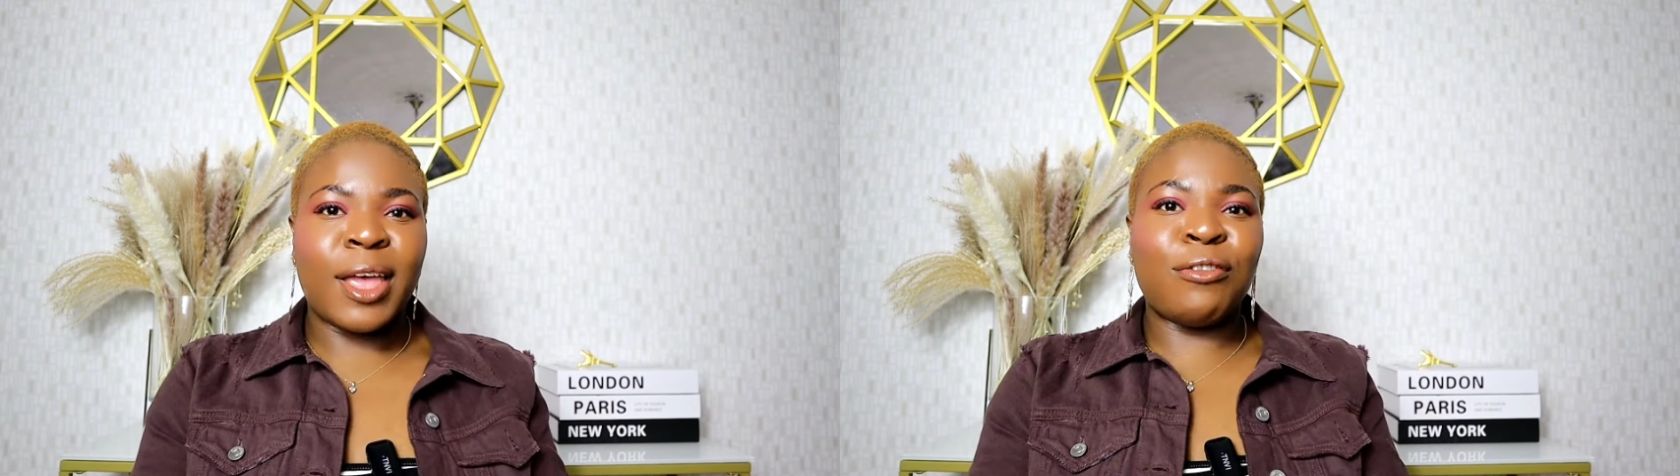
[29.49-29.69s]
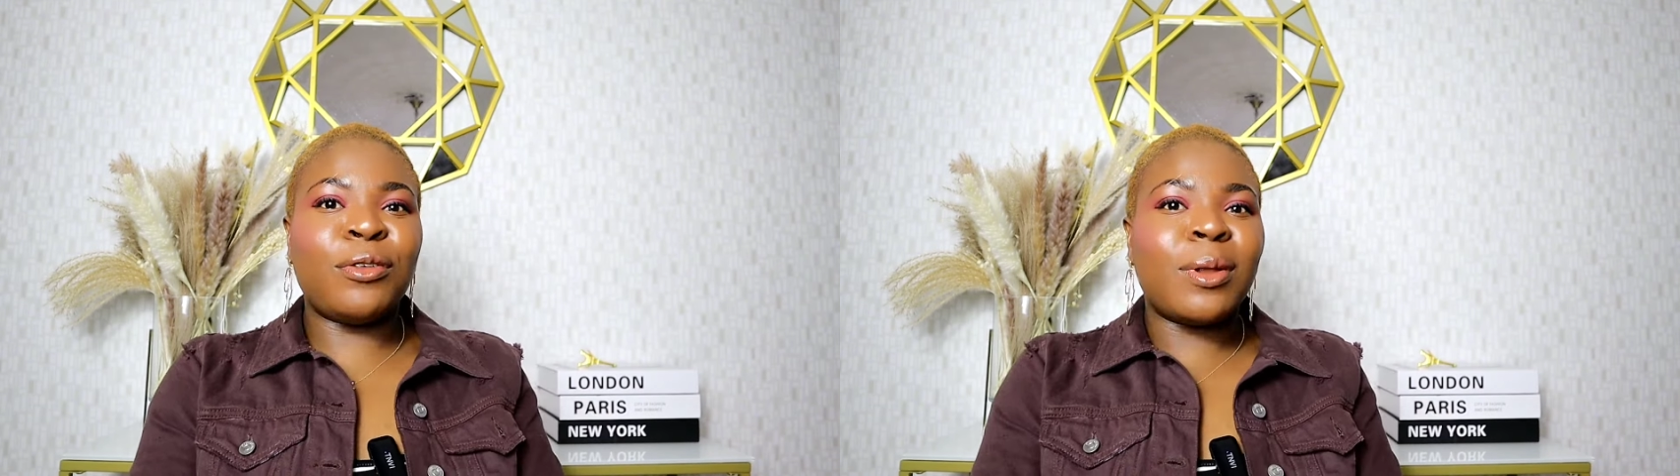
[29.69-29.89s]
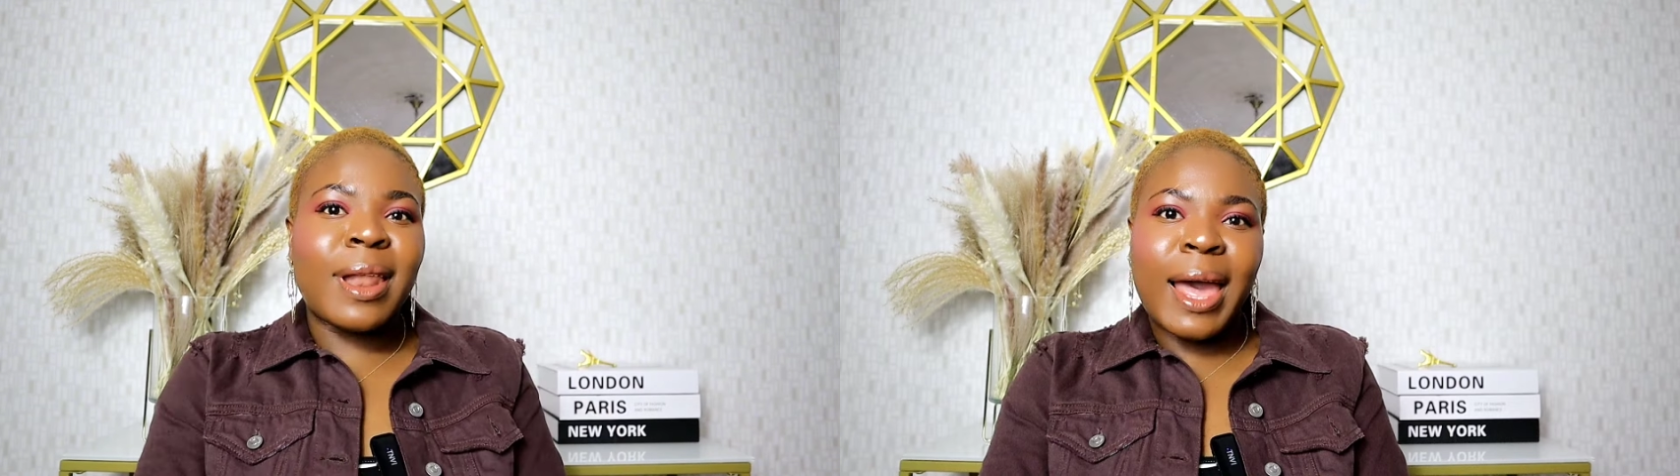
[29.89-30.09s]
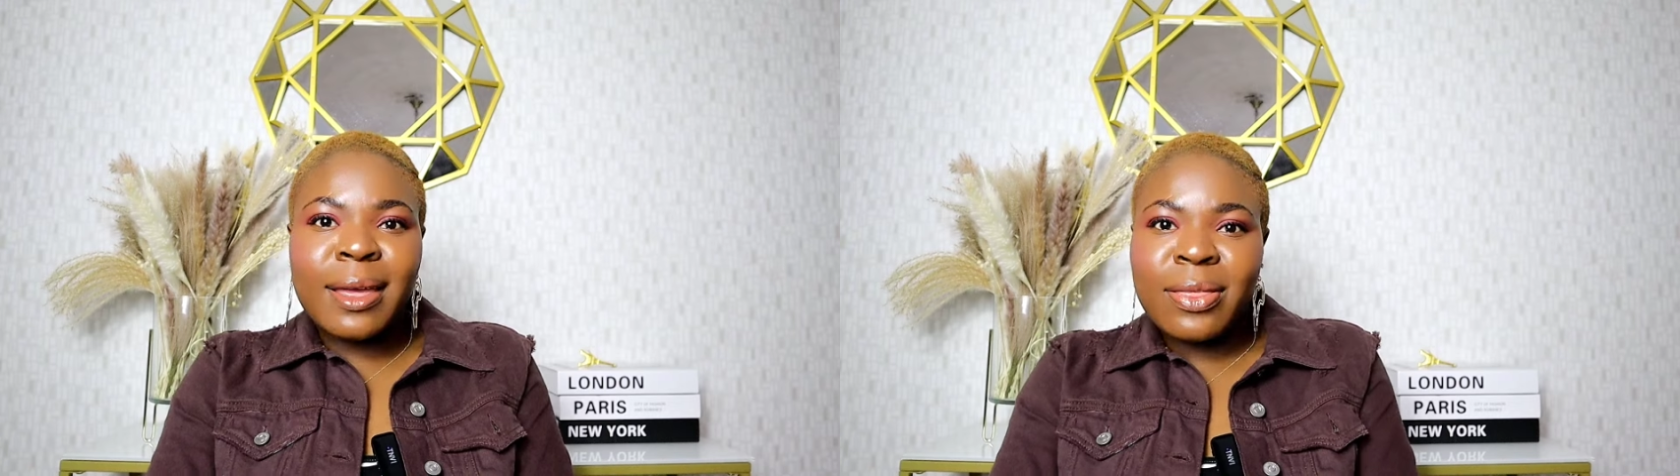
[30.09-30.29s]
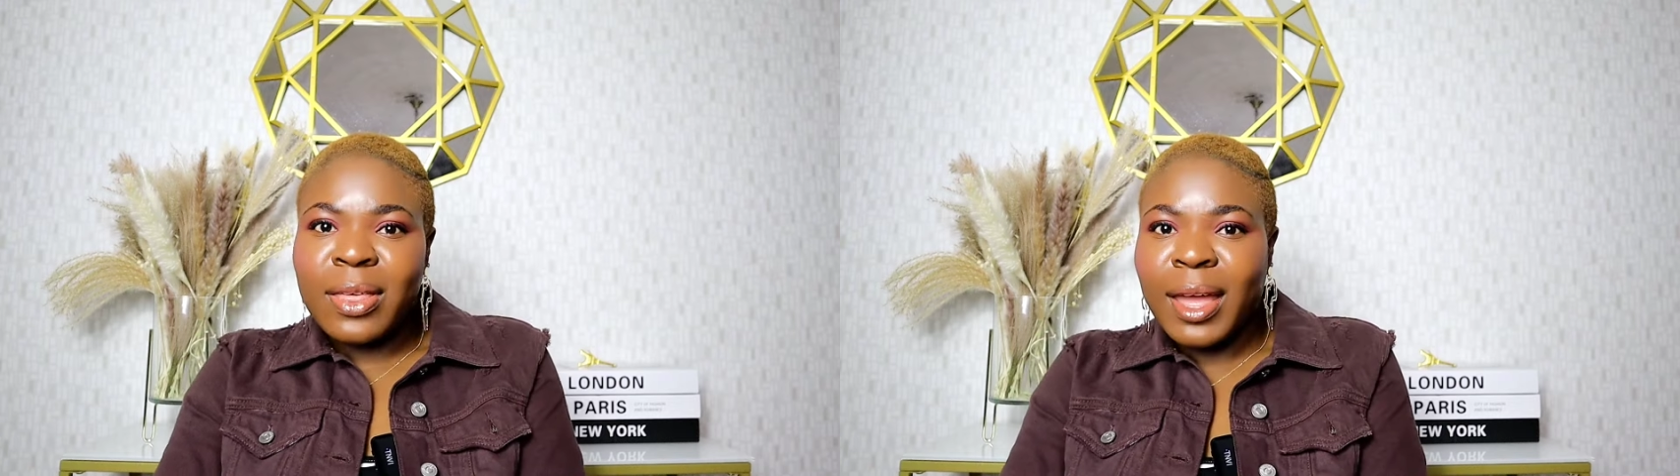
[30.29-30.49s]
if you
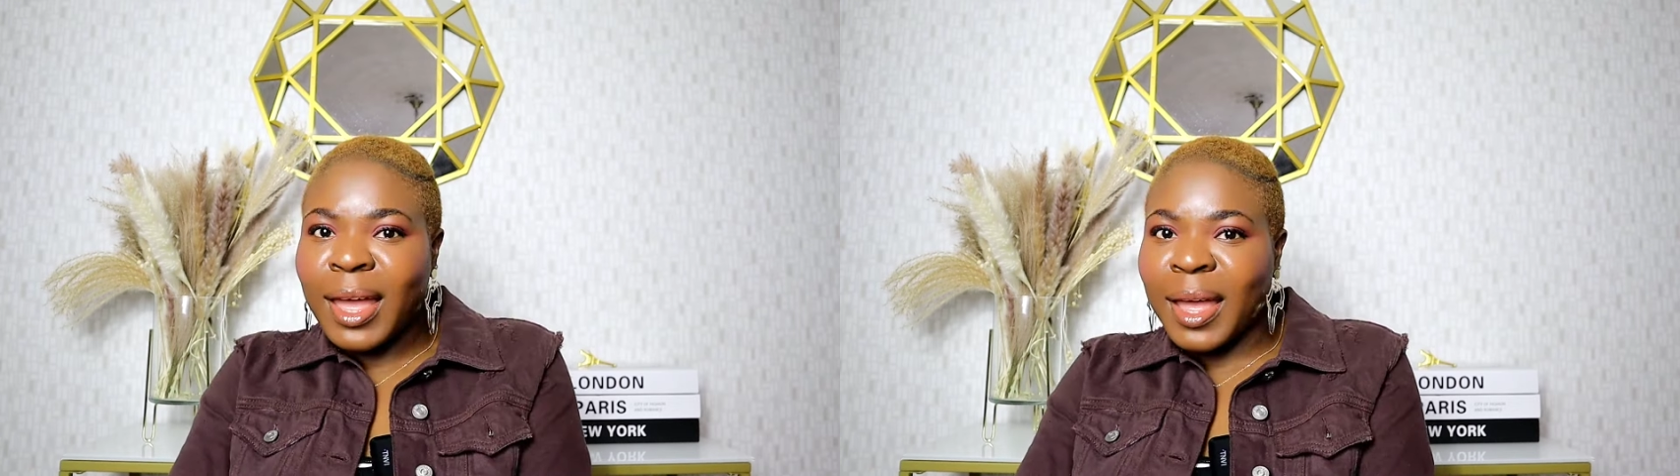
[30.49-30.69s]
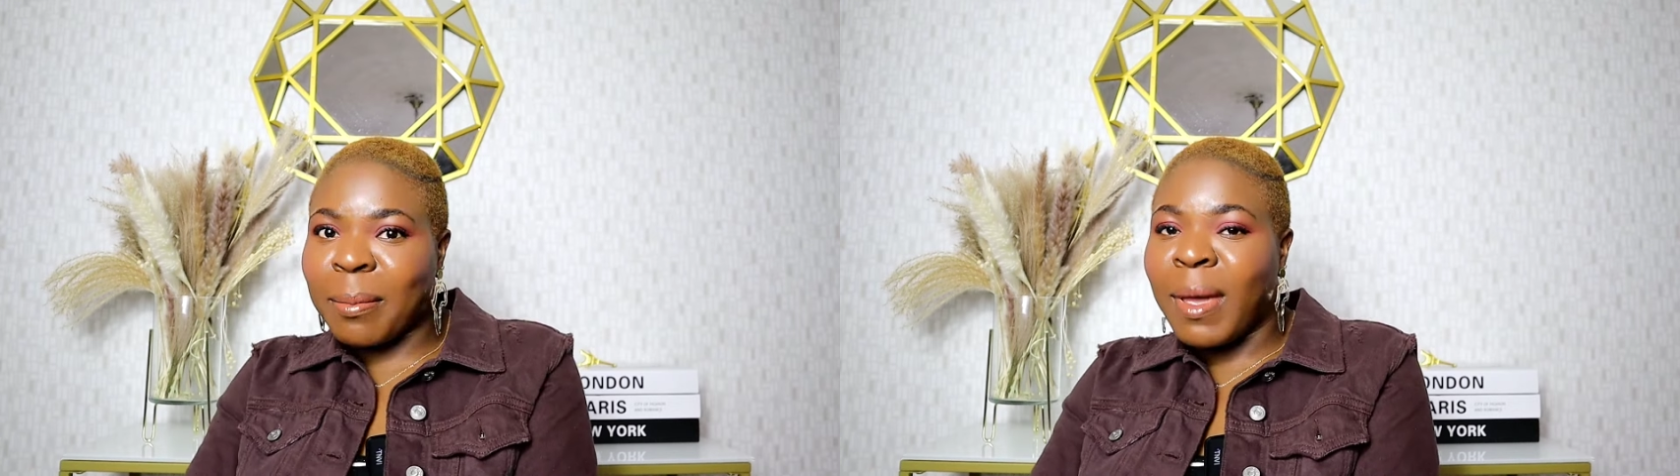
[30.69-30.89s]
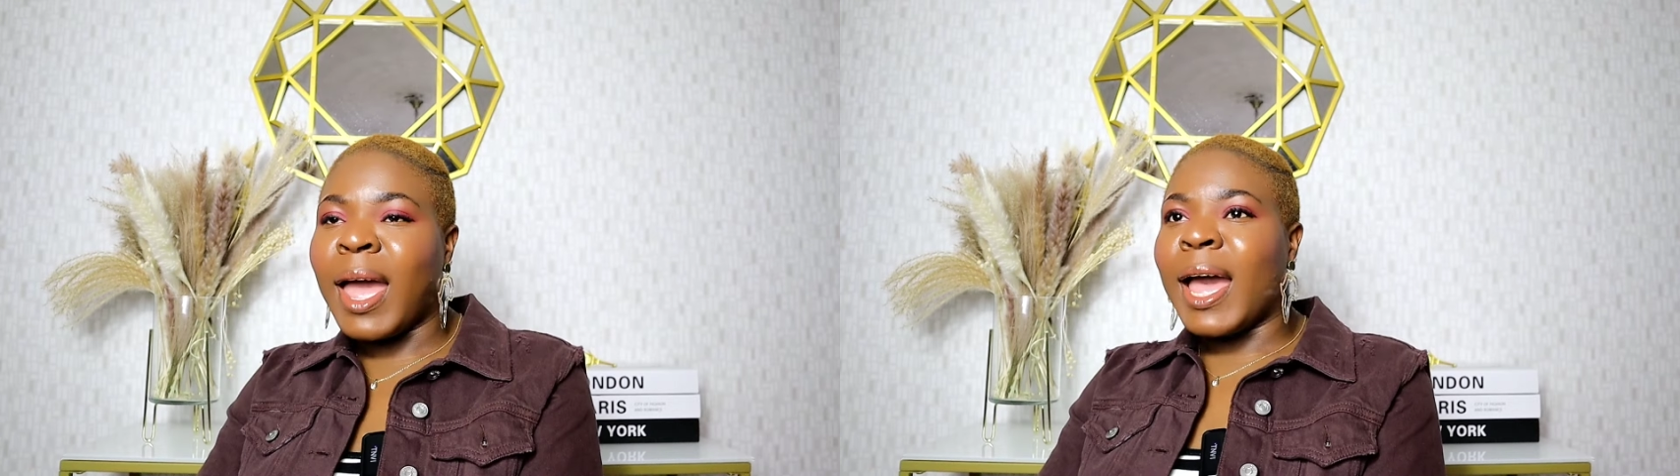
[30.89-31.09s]
like them